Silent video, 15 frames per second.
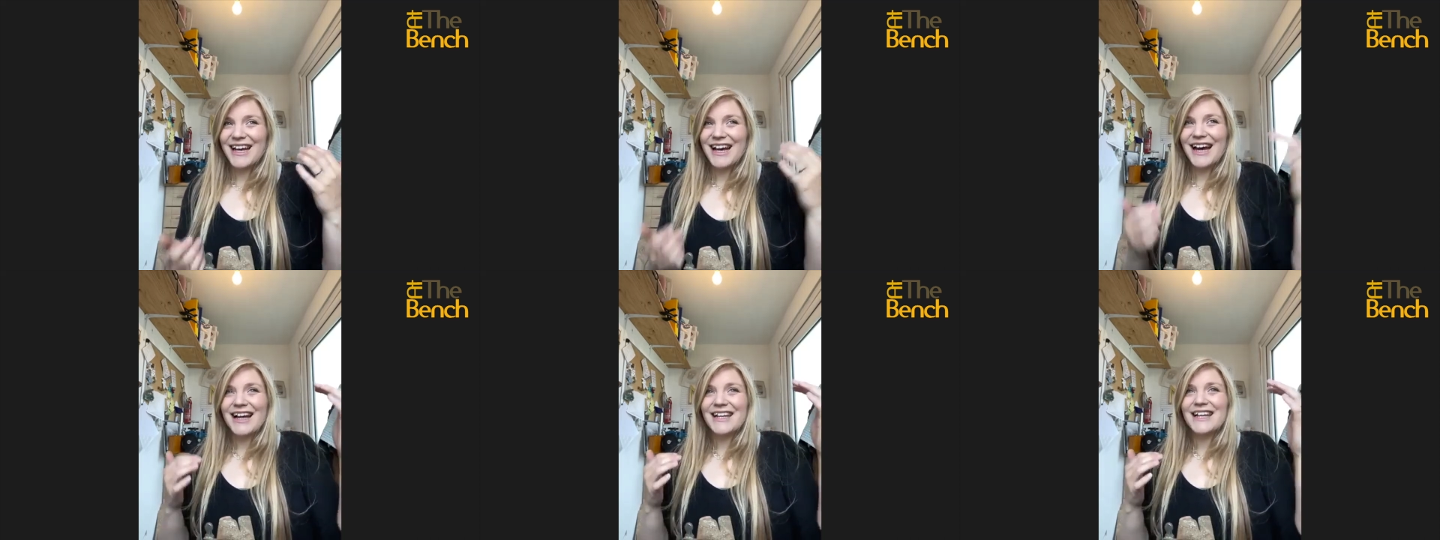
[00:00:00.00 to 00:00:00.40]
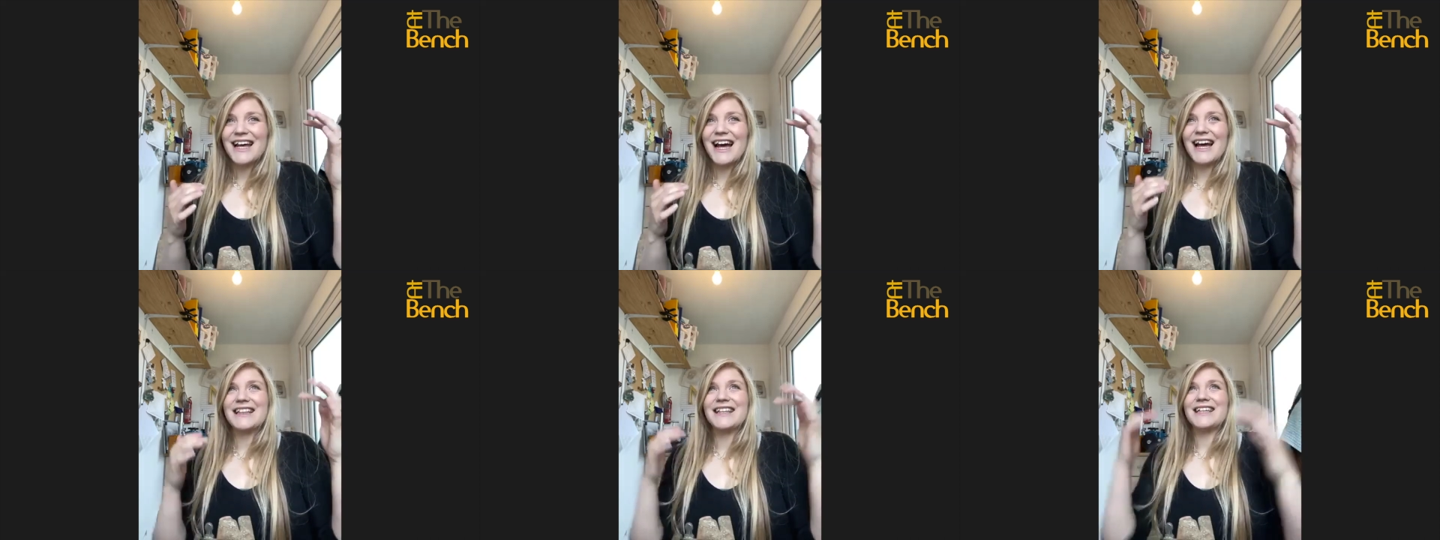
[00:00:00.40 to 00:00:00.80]
and it
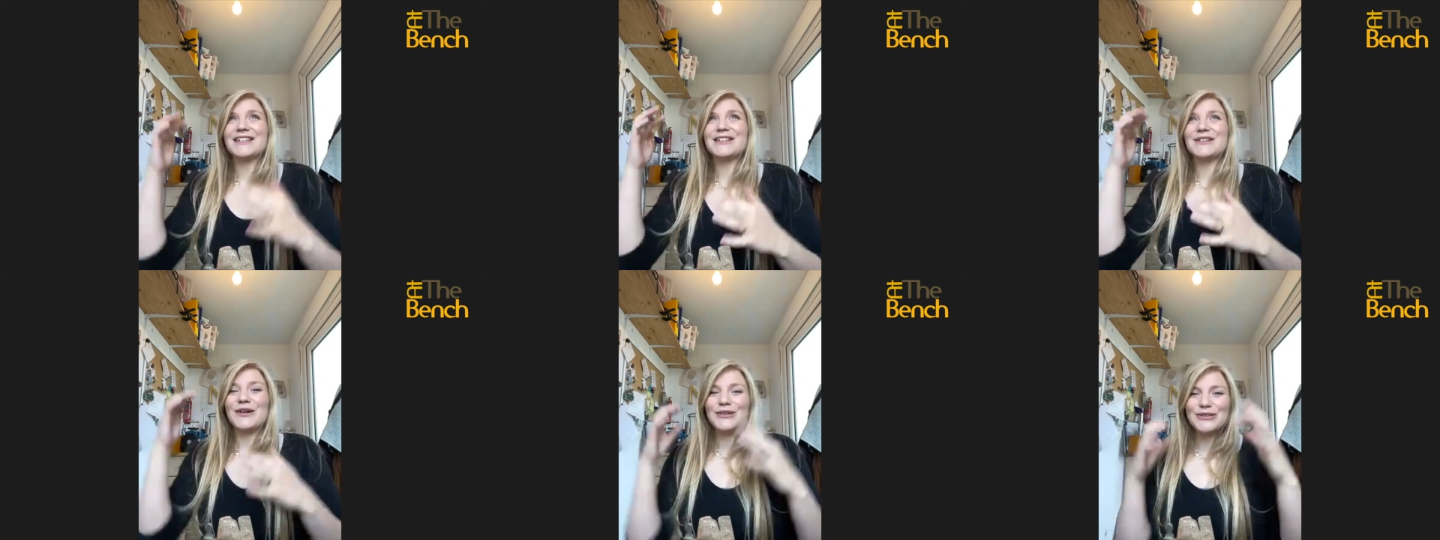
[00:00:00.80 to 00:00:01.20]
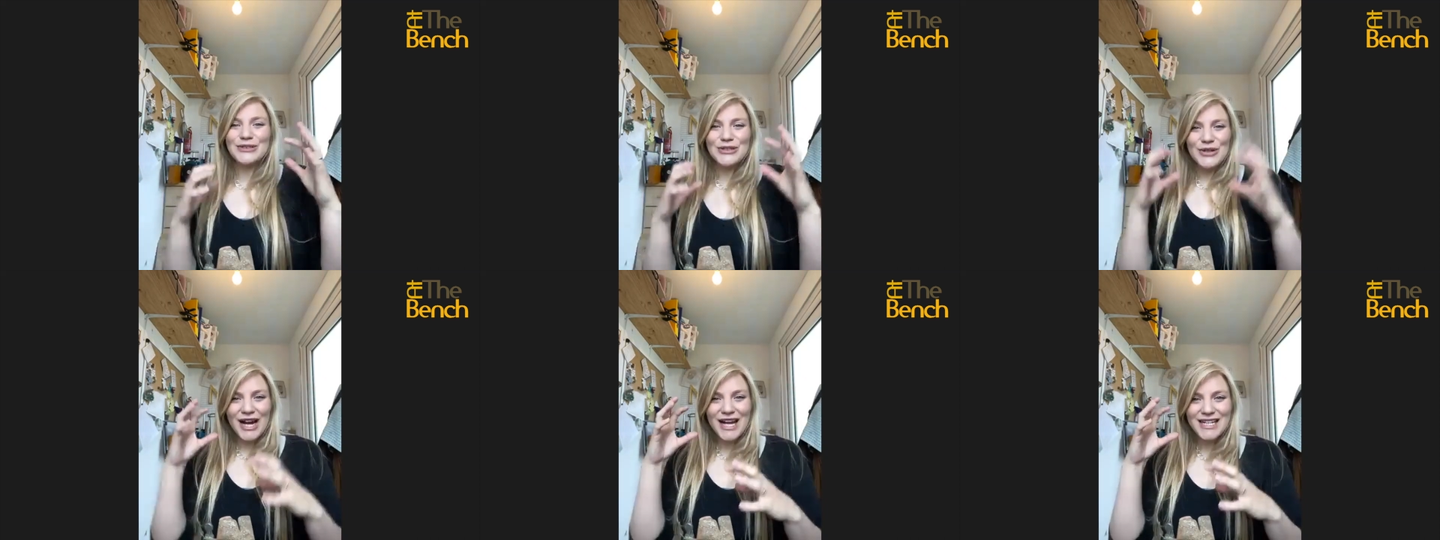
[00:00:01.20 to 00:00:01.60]
had this
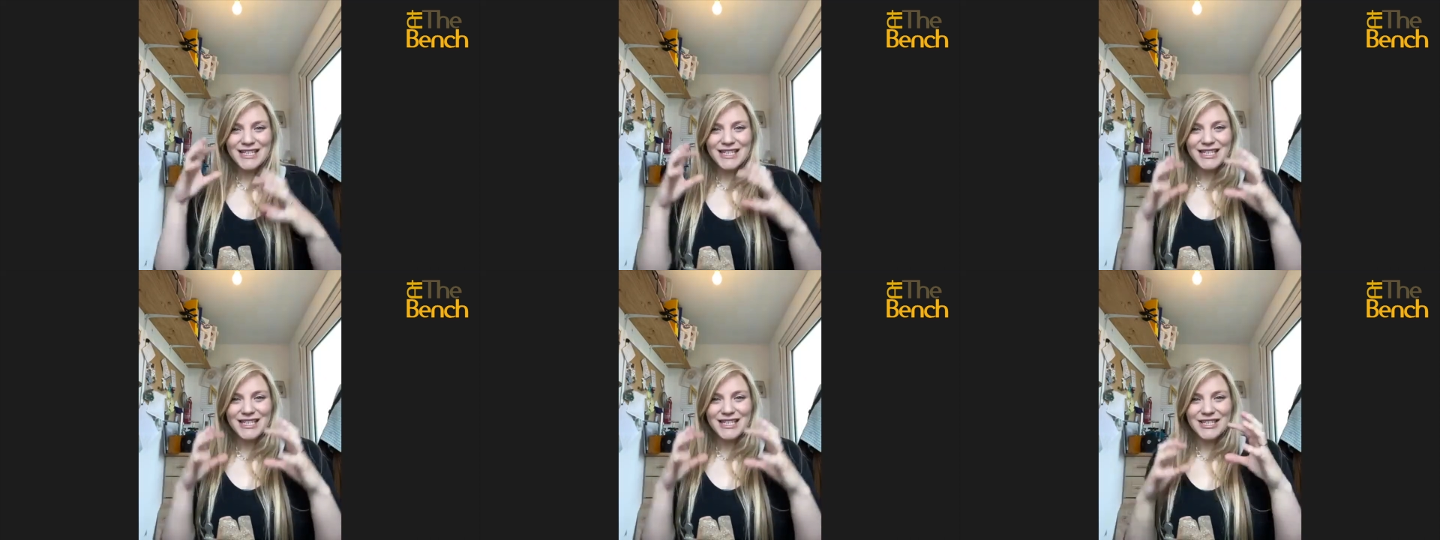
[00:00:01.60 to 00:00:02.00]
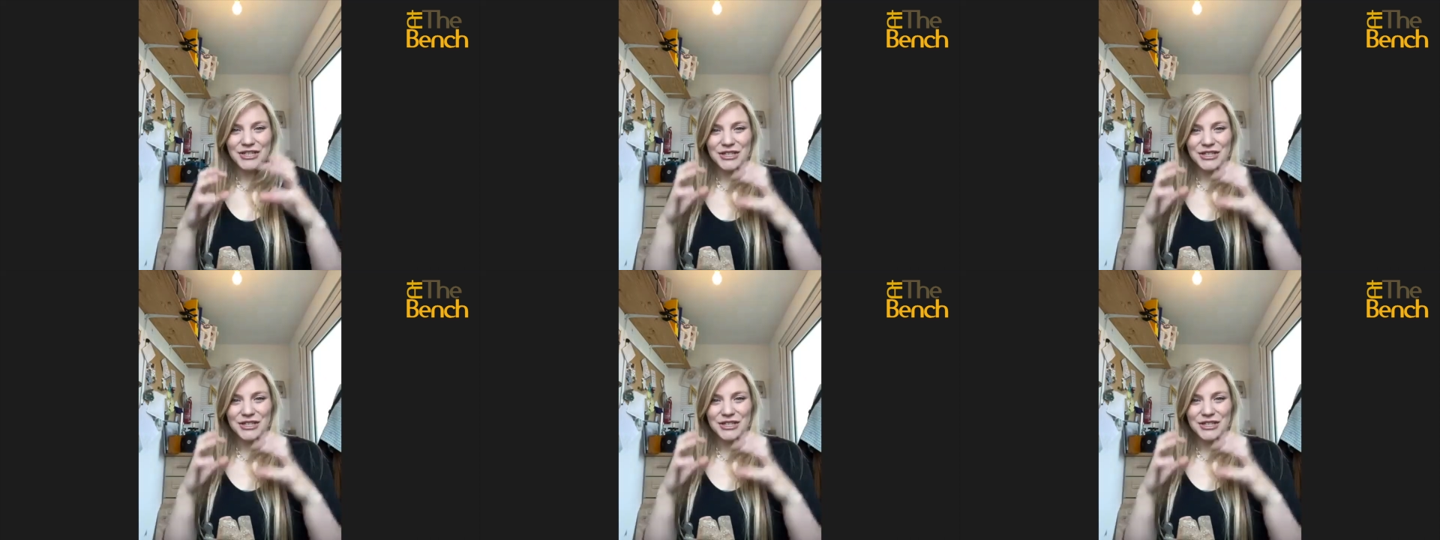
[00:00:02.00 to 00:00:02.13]
contrast this